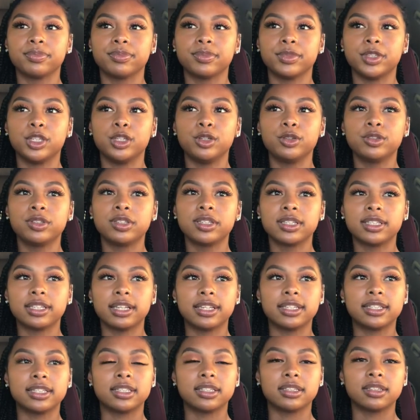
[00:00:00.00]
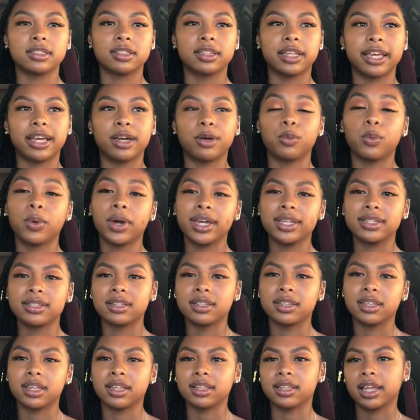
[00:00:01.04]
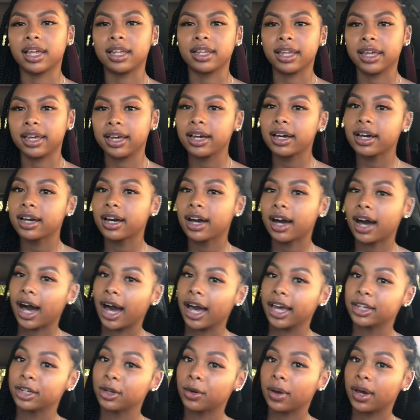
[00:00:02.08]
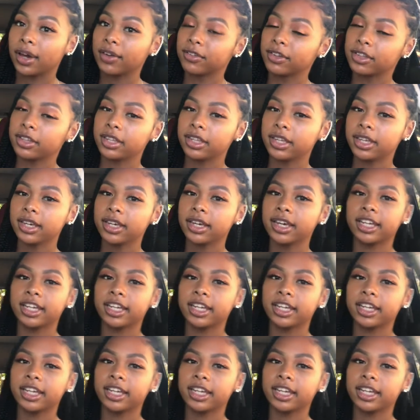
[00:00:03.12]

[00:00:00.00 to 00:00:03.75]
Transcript: use this as like a way to think that like I know everything.